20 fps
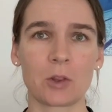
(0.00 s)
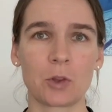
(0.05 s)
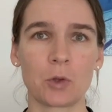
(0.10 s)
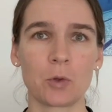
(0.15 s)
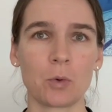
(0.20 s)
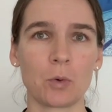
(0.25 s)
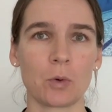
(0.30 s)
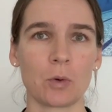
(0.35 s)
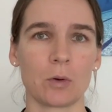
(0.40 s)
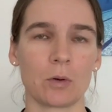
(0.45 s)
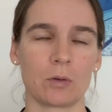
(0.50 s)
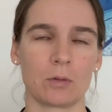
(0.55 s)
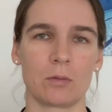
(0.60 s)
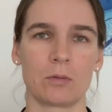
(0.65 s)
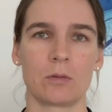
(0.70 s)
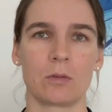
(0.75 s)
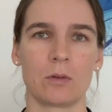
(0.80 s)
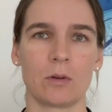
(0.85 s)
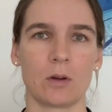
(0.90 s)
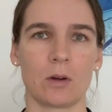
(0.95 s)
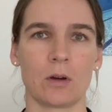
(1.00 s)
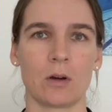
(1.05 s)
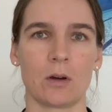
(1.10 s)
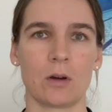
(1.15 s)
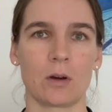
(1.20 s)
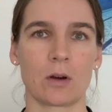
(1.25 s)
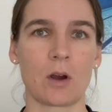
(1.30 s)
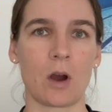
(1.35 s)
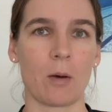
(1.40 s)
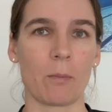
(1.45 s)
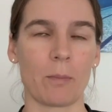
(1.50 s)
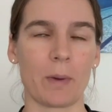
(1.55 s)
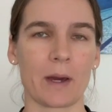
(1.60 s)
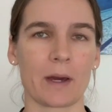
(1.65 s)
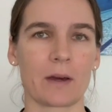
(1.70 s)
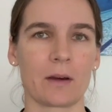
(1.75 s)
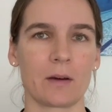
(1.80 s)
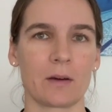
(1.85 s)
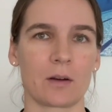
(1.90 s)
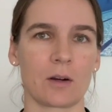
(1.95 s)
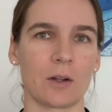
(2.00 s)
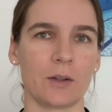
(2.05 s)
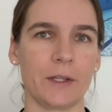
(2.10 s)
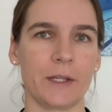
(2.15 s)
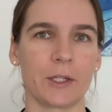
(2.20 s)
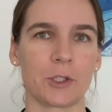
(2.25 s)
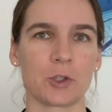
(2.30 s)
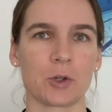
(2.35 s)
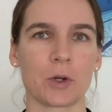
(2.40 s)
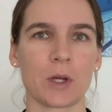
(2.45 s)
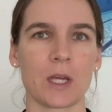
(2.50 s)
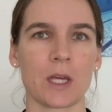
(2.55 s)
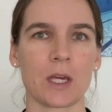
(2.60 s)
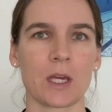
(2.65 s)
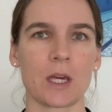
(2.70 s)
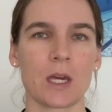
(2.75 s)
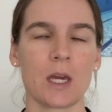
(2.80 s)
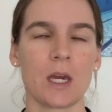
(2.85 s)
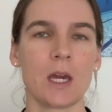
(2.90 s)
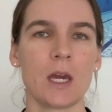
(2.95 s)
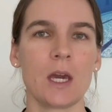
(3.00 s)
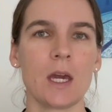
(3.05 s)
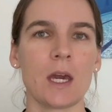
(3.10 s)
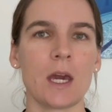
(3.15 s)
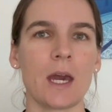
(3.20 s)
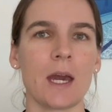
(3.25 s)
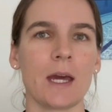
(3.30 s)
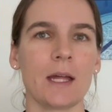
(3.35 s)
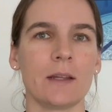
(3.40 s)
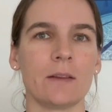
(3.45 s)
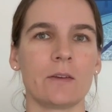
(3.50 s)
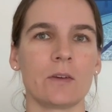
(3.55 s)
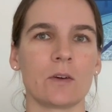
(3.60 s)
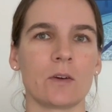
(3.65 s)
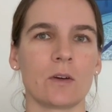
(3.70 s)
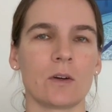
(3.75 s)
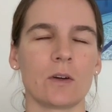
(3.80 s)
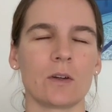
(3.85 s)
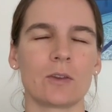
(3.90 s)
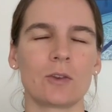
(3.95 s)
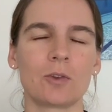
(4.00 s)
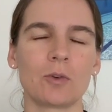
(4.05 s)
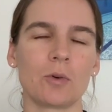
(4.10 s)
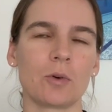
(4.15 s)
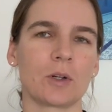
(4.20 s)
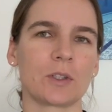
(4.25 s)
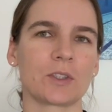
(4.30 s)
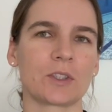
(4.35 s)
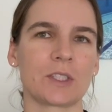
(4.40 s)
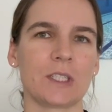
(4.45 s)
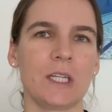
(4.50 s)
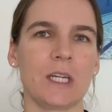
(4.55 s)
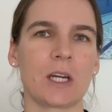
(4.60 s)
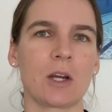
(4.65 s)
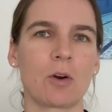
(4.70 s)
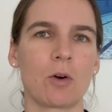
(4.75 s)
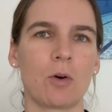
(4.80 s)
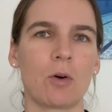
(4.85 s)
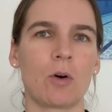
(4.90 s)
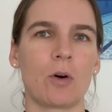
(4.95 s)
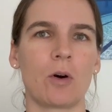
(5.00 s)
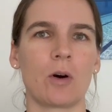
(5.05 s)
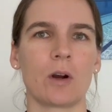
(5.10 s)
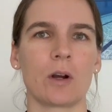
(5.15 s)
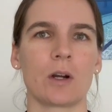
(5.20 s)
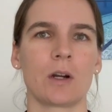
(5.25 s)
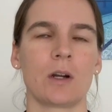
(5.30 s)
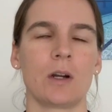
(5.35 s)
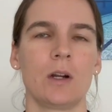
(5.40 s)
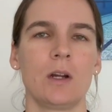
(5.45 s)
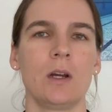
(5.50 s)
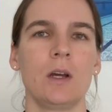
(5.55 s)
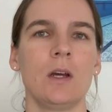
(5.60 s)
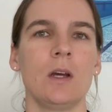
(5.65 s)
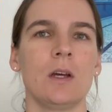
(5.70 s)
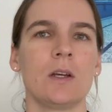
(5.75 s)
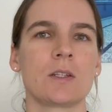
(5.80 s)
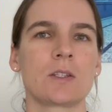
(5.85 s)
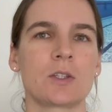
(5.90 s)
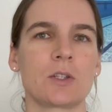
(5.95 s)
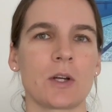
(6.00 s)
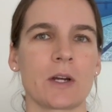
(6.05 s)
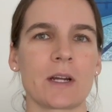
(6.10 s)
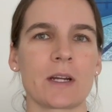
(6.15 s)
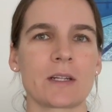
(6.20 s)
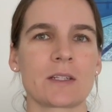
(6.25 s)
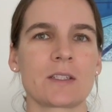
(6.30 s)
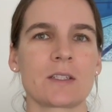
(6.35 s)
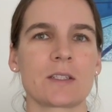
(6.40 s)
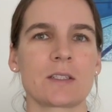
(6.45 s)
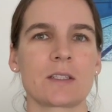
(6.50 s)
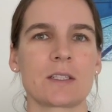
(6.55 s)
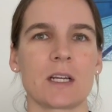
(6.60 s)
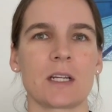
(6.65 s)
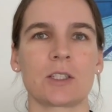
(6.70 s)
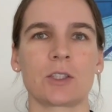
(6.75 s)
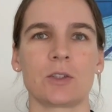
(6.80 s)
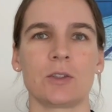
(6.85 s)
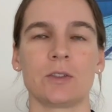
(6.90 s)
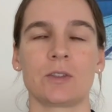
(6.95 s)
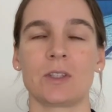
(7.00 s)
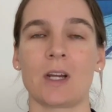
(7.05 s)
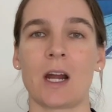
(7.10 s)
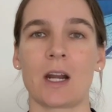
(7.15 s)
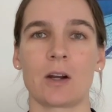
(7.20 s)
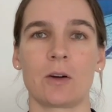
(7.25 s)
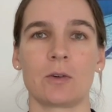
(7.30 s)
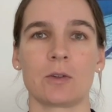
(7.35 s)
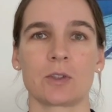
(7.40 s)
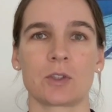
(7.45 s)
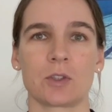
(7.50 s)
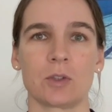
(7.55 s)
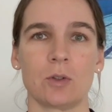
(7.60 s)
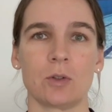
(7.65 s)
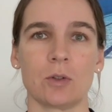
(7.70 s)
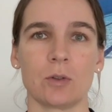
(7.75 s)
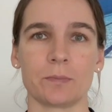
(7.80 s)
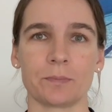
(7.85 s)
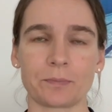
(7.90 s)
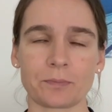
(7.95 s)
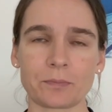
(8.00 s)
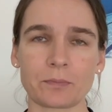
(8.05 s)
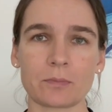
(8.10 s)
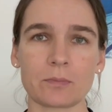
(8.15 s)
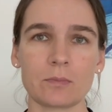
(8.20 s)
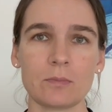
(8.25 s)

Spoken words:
two comeback running jogging, and two or three core strength sessions are also